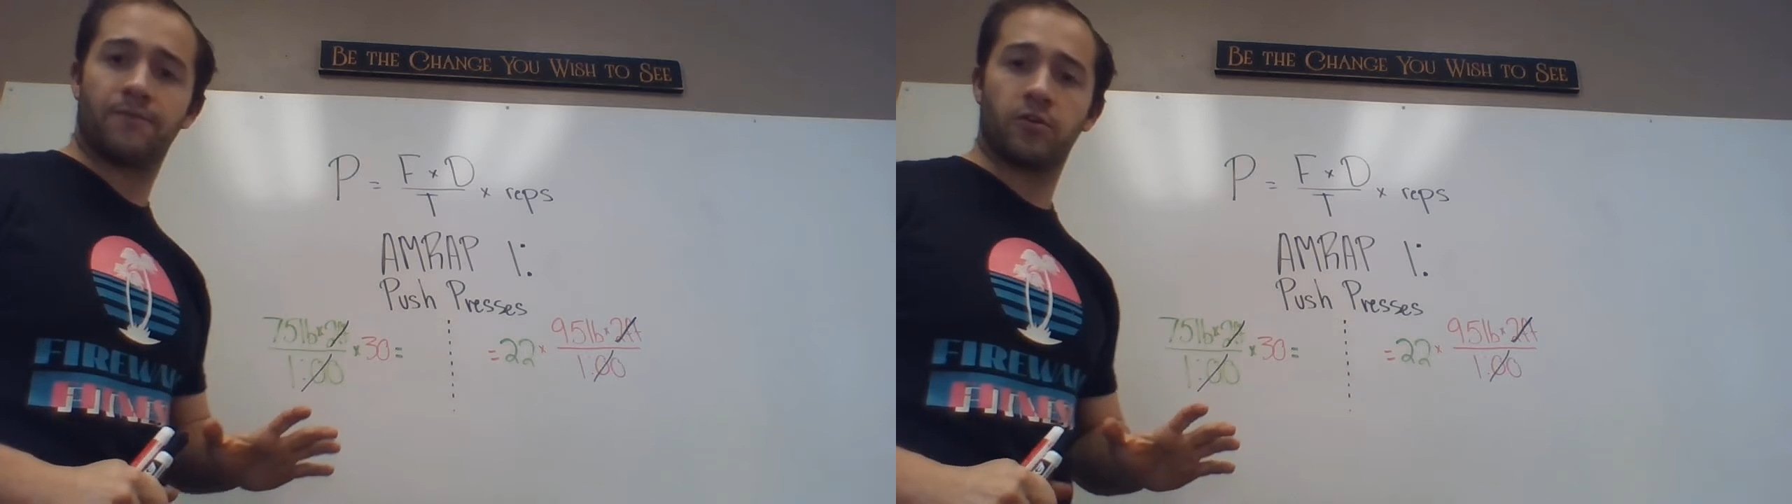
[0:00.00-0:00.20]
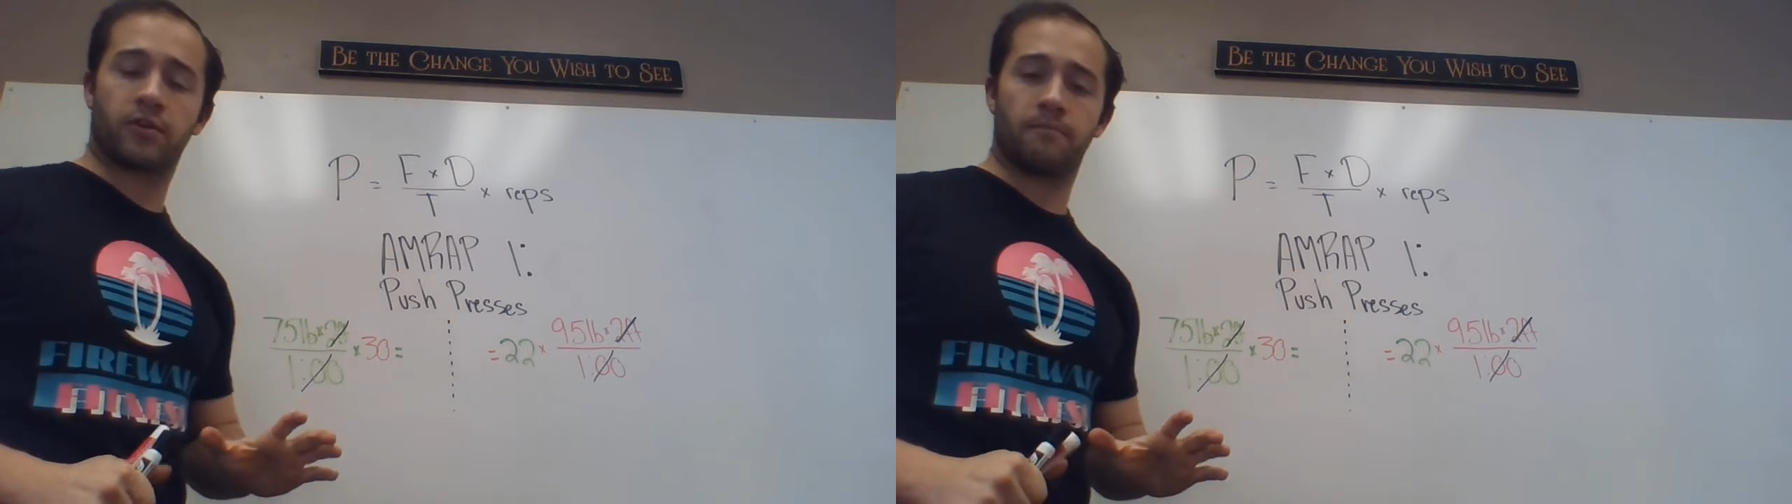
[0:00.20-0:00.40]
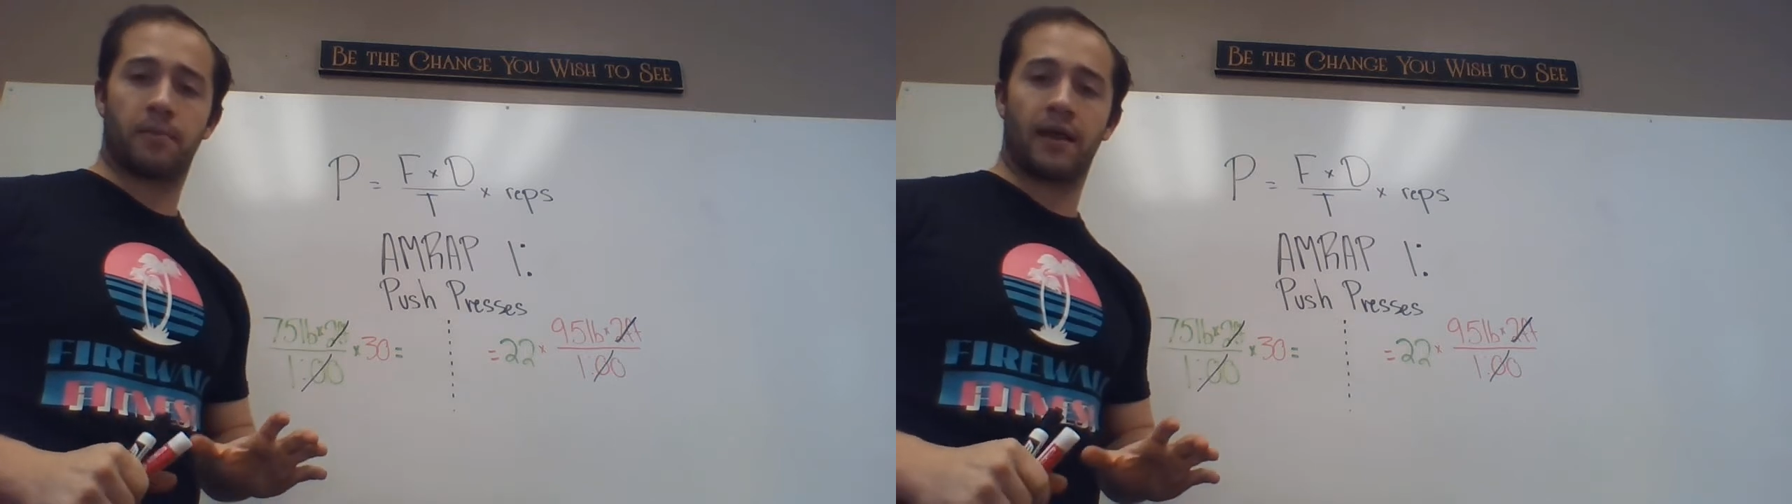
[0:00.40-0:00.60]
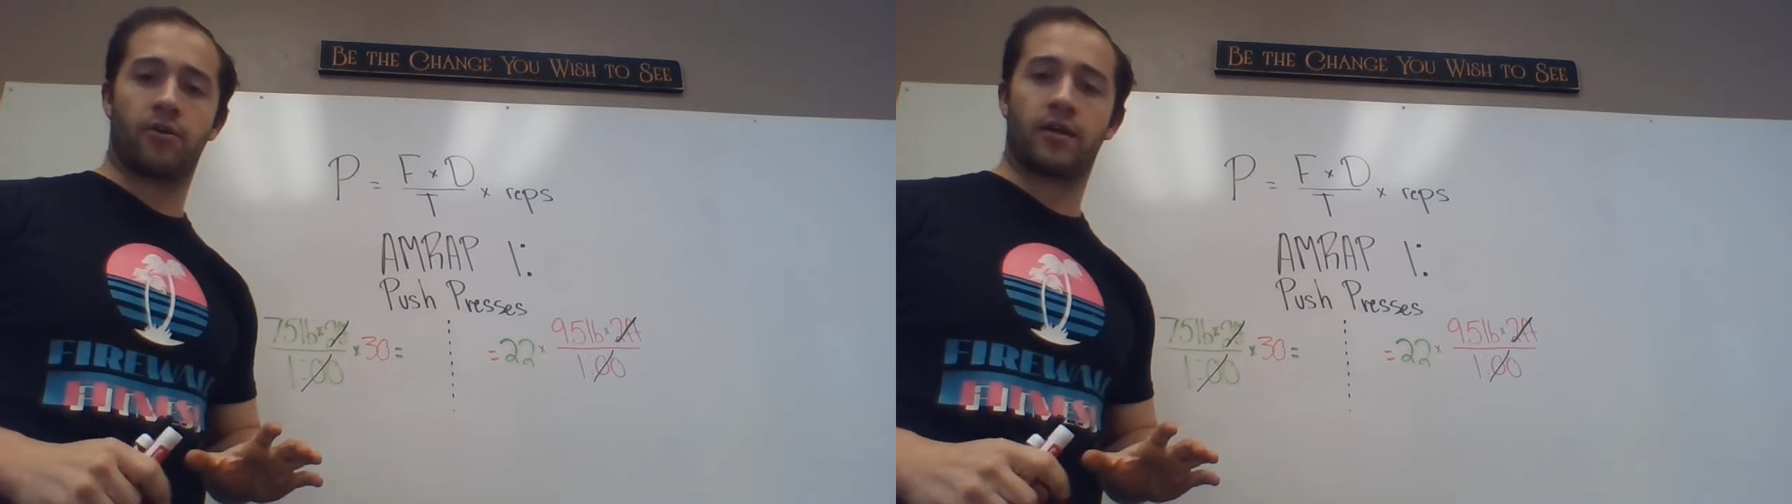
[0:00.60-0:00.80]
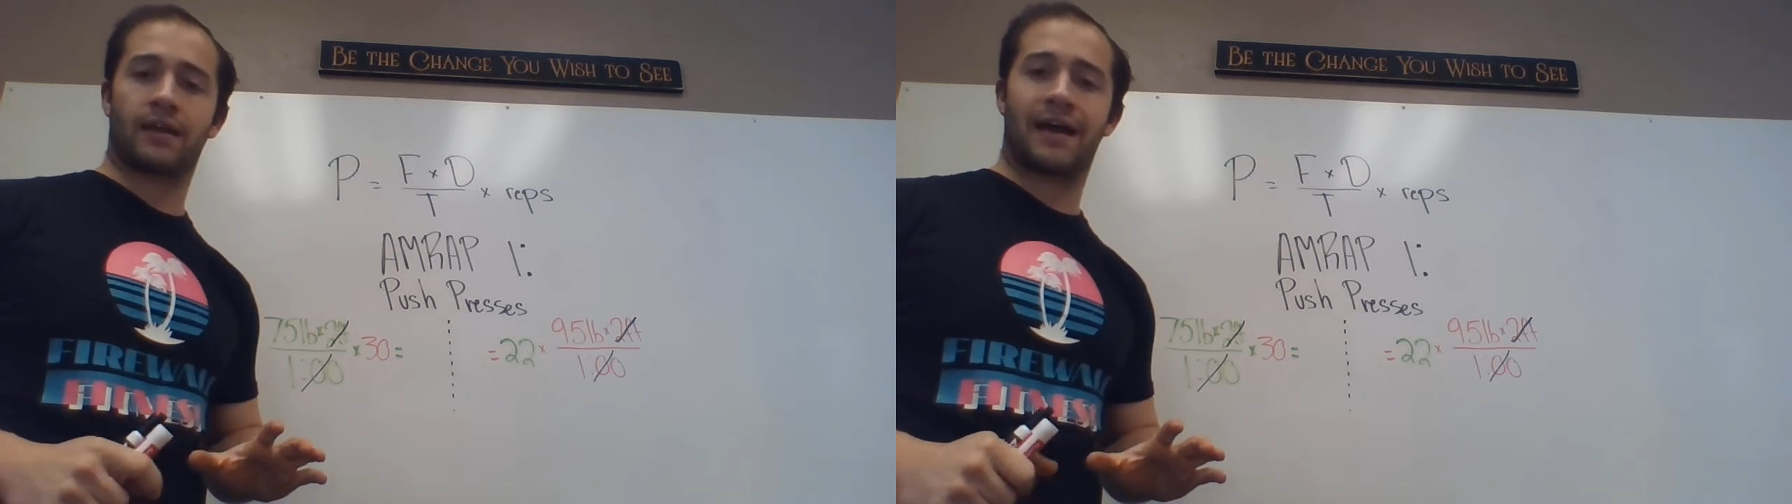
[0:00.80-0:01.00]
if you're
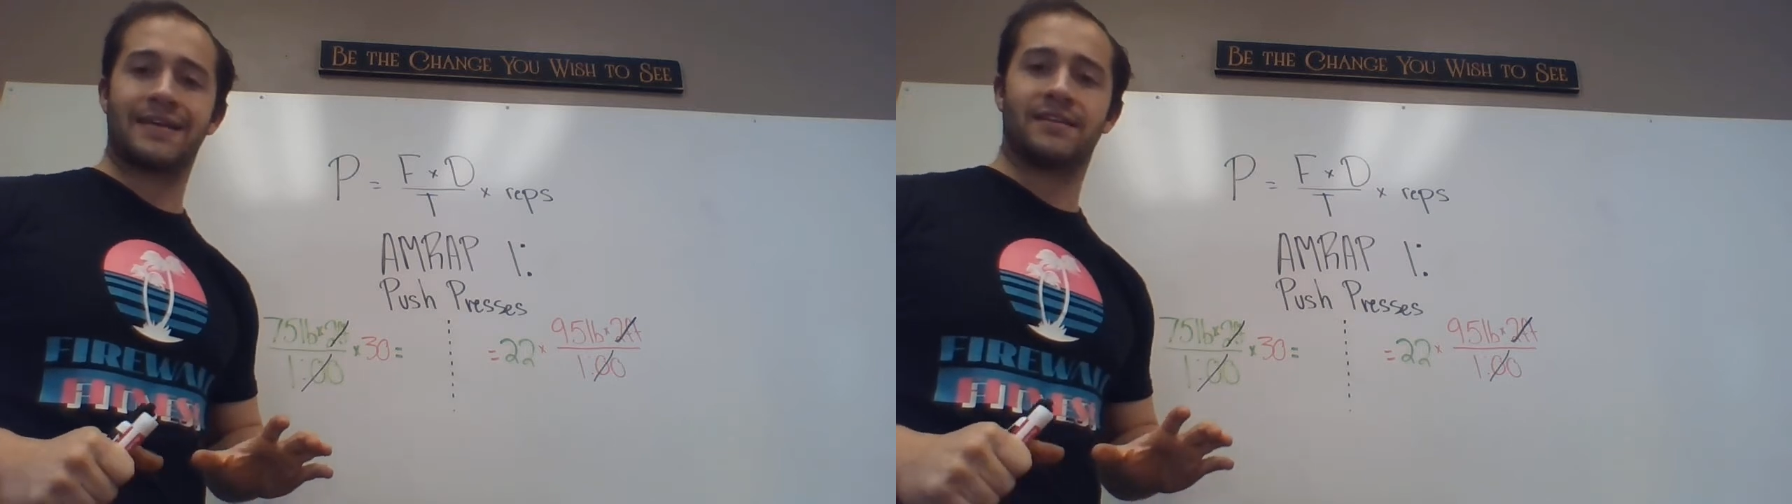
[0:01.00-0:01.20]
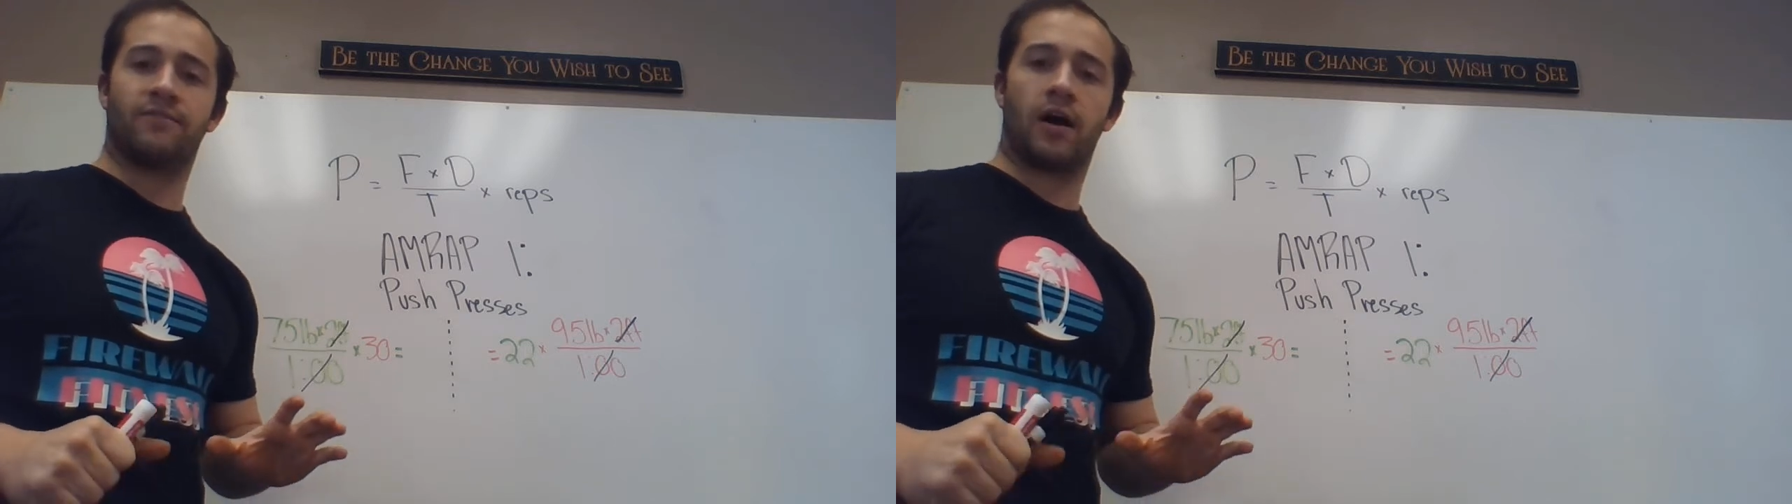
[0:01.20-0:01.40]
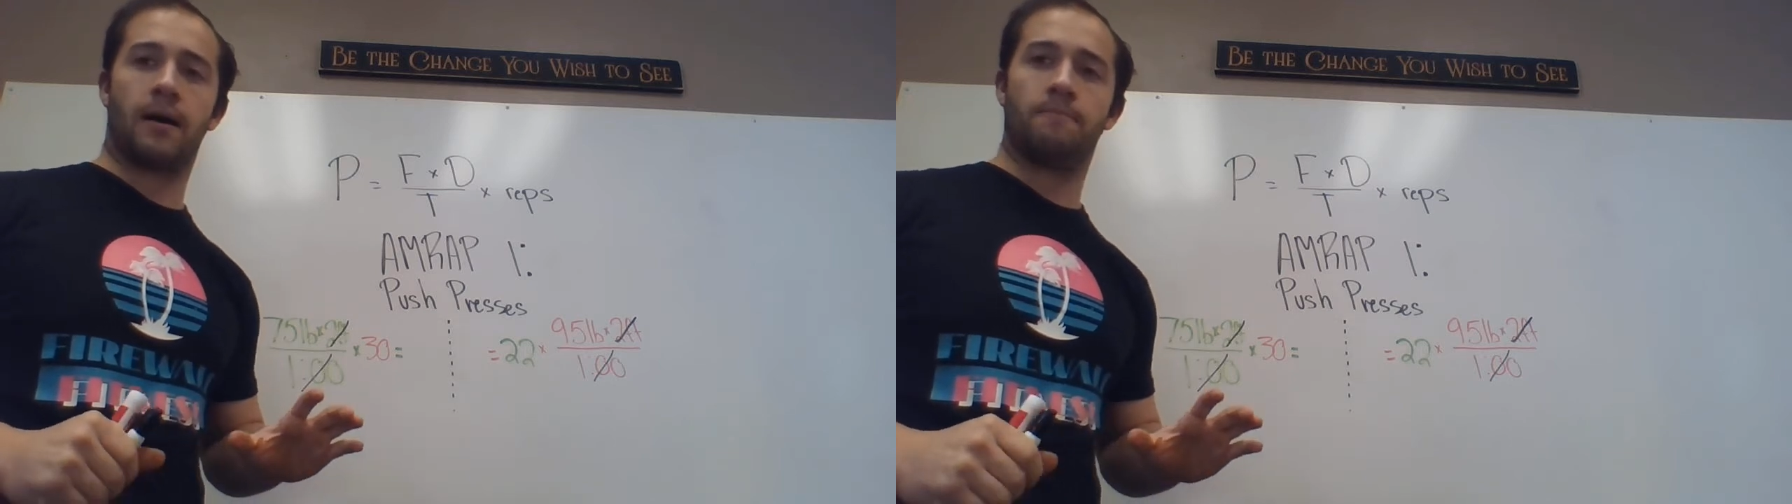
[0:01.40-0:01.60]
comparing kind of